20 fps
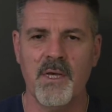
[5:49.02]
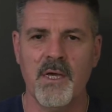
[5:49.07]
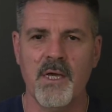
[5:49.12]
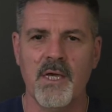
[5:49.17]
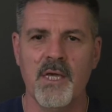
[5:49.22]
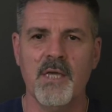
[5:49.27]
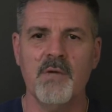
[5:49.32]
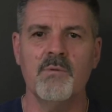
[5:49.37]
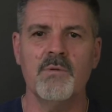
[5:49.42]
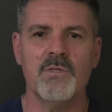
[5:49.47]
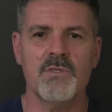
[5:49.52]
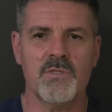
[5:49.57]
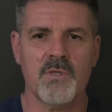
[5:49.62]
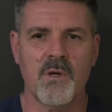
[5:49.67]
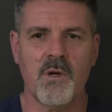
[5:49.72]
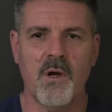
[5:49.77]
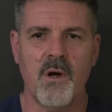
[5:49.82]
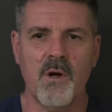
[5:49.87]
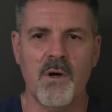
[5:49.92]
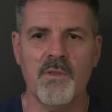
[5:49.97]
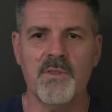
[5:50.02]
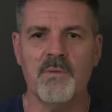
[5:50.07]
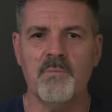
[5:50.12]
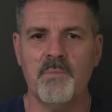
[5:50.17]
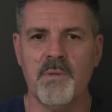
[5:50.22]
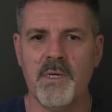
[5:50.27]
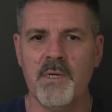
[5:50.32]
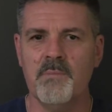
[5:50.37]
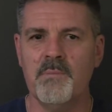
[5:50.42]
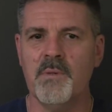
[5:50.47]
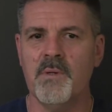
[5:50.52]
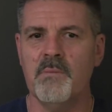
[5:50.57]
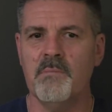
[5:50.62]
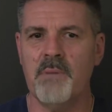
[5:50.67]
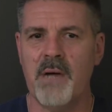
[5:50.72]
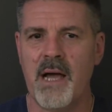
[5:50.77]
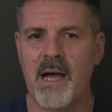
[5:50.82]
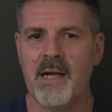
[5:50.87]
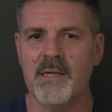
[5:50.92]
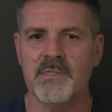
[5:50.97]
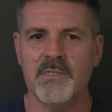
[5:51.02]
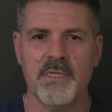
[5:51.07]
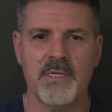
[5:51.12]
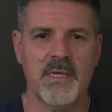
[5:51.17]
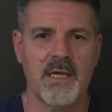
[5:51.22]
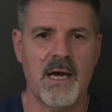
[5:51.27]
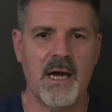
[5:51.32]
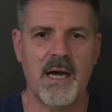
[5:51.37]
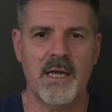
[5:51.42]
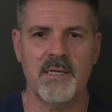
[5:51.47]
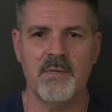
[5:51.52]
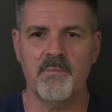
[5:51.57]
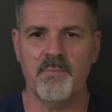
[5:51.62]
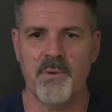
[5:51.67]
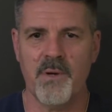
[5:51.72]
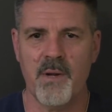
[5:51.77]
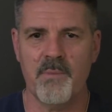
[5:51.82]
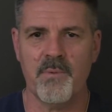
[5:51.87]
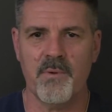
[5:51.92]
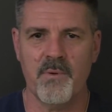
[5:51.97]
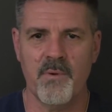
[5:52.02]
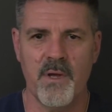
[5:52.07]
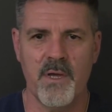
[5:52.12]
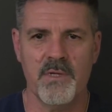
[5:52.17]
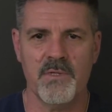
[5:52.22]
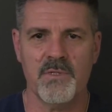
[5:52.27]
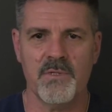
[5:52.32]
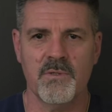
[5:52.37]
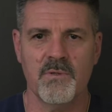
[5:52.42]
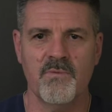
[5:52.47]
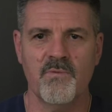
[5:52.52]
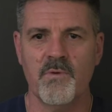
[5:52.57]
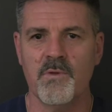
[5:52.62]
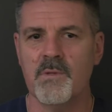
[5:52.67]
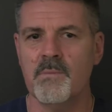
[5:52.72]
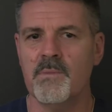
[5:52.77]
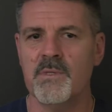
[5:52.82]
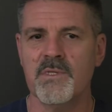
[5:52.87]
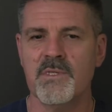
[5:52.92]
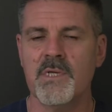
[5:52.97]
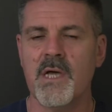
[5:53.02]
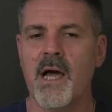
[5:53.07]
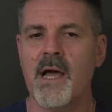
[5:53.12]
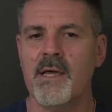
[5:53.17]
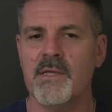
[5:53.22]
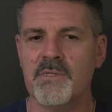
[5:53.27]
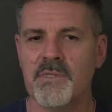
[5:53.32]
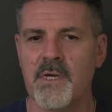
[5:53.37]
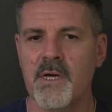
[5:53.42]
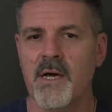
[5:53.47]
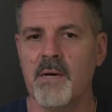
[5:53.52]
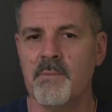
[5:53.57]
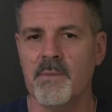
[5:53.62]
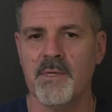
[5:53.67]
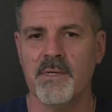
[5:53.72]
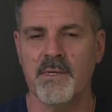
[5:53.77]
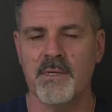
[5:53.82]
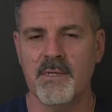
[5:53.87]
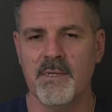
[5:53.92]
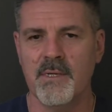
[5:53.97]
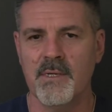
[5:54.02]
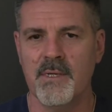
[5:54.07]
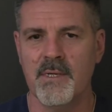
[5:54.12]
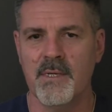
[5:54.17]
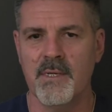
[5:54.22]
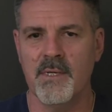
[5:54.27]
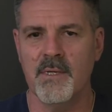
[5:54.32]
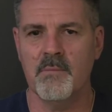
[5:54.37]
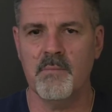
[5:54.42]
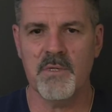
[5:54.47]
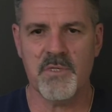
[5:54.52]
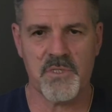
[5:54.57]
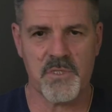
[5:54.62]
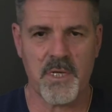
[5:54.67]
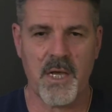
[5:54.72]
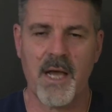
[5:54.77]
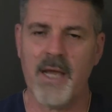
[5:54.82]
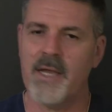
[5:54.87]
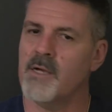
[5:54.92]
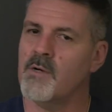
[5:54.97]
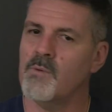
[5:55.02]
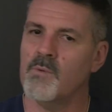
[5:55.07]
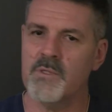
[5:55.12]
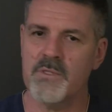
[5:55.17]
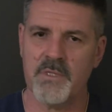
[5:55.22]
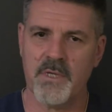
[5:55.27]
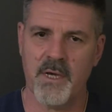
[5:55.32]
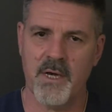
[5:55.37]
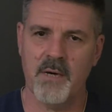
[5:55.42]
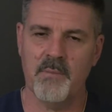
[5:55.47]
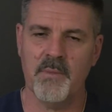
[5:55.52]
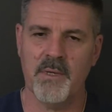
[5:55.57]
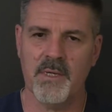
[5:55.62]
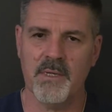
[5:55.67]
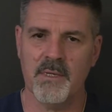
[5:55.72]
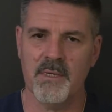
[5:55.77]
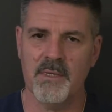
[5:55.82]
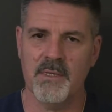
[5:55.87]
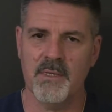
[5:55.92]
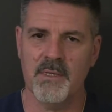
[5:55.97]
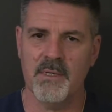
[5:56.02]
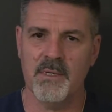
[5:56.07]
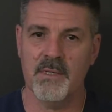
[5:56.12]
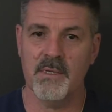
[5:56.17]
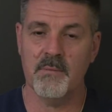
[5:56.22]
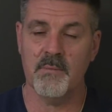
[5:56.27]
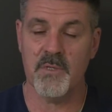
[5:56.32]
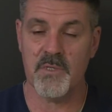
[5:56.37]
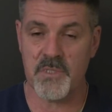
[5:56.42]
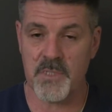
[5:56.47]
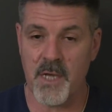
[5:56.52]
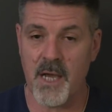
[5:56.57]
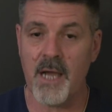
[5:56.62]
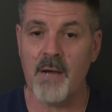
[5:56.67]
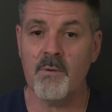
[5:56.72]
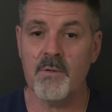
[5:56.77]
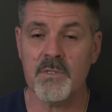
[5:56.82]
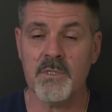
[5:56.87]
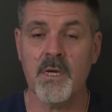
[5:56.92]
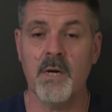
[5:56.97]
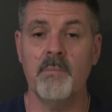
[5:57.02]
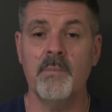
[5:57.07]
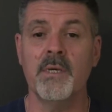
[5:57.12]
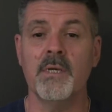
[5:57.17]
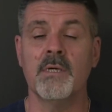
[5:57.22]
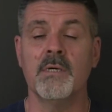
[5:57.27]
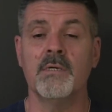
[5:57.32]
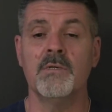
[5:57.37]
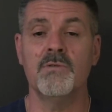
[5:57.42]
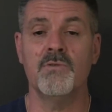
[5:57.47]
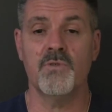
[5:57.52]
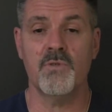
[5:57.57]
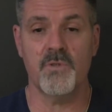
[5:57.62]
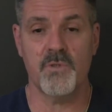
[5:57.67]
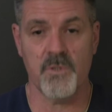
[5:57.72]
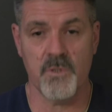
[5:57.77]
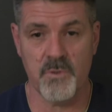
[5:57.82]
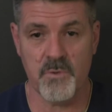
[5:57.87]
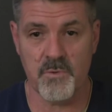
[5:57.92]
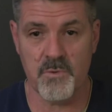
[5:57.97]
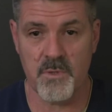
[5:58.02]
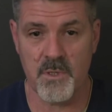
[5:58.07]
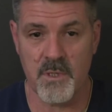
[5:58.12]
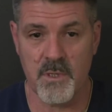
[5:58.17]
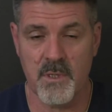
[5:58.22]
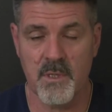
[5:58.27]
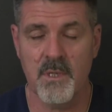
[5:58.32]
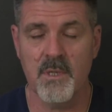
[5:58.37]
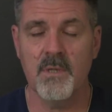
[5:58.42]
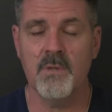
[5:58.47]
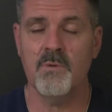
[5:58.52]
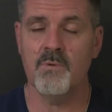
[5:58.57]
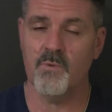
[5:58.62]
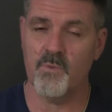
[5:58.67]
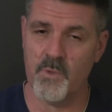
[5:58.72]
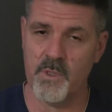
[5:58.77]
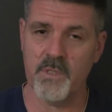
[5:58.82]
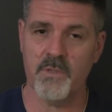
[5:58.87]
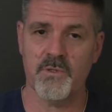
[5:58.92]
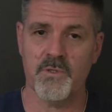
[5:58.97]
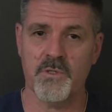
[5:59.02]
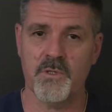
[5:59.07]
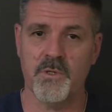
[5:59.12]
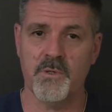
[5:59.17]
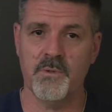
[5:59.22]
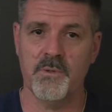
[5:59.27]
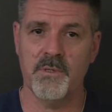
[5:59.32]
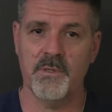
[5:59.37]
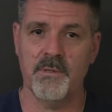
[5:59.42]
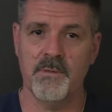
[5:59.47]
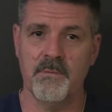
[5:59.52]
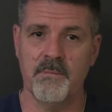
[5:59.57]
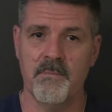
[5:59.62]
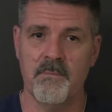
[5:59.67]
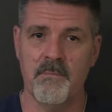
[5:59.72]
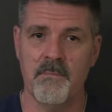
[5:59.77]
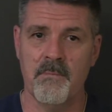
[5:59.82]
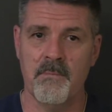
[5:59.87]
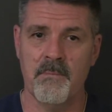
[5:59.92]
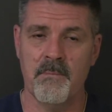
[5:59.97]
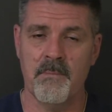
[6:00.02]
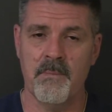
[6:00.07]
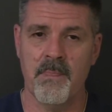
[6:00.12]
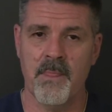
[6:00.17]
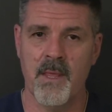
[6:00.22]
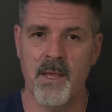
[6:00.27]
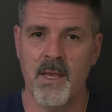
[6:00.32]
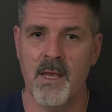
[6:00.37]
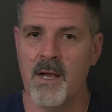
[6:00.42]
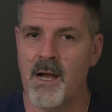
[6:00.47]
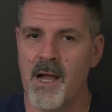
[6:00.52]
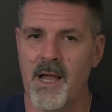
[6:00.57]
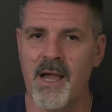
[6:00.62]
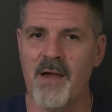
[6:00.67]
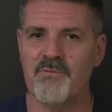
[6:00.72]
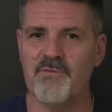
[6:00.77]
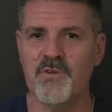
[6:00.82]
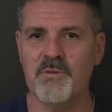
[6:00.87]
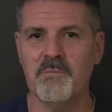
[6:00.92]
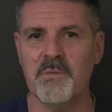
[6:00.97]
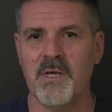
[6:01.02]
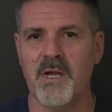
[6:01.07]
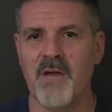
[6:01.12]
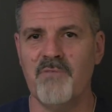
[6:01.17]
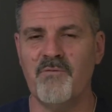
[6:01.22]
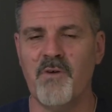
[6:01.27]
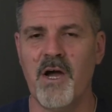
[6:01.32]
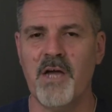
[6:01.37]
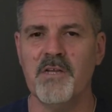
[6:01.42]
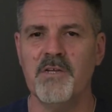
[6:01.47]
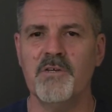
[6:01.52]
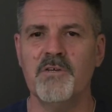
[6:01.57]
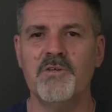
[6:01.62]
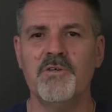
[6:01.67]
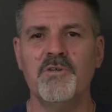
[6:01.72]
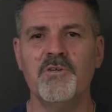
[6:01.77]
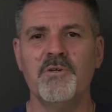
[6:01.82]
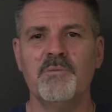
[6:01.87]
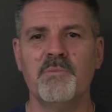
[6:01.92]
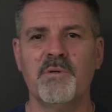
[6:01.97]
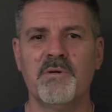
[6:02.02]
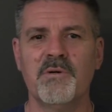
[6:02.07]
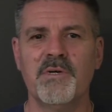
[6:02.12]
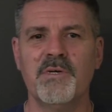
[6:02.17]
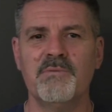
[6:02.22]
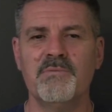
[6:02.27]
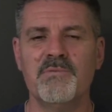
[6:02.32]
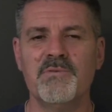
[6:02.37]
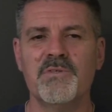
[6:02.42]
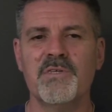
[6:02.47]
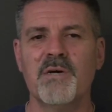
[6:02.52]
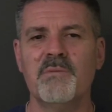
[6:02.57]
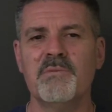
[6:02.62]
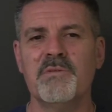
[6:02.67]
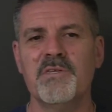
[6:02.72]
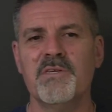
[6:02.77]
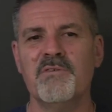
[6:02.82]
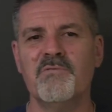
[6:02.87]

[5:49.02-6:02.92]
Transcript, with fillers: He was to call the people back to God in preparation for the Messiah's coming. Messiah was coming. Messiah was coming soon, real soon. I have to admit, I find humor in some of the